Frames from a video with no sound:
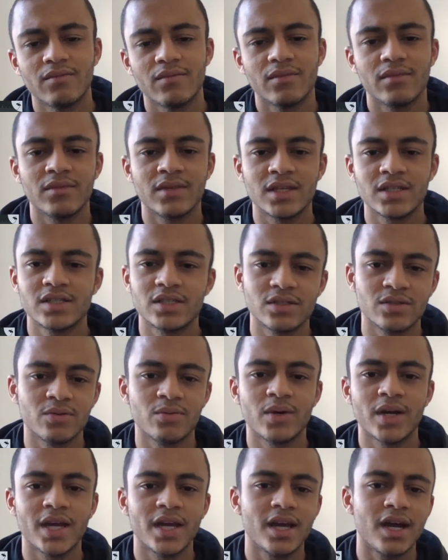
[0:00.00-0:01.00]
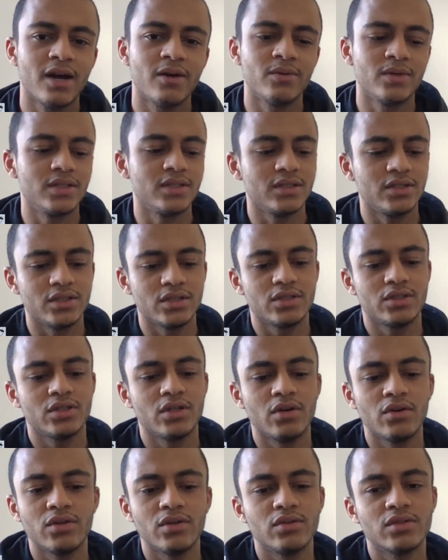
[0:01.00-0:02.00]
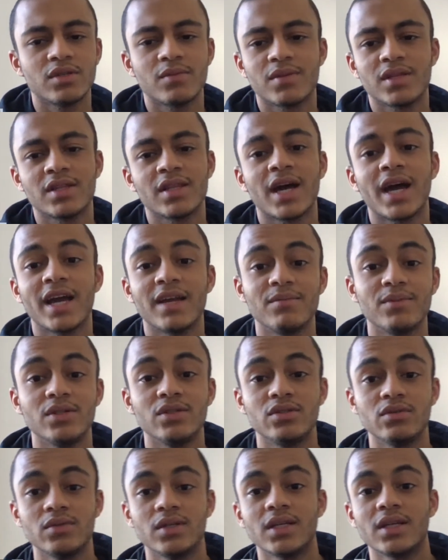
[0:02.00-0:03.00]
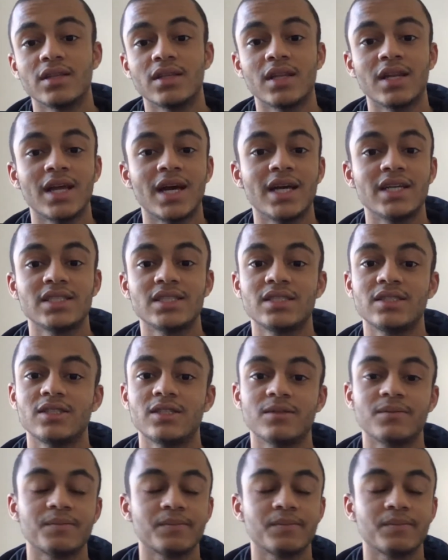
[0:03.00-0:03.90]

This is a way I wanted to show you something that I'd been doing in the last,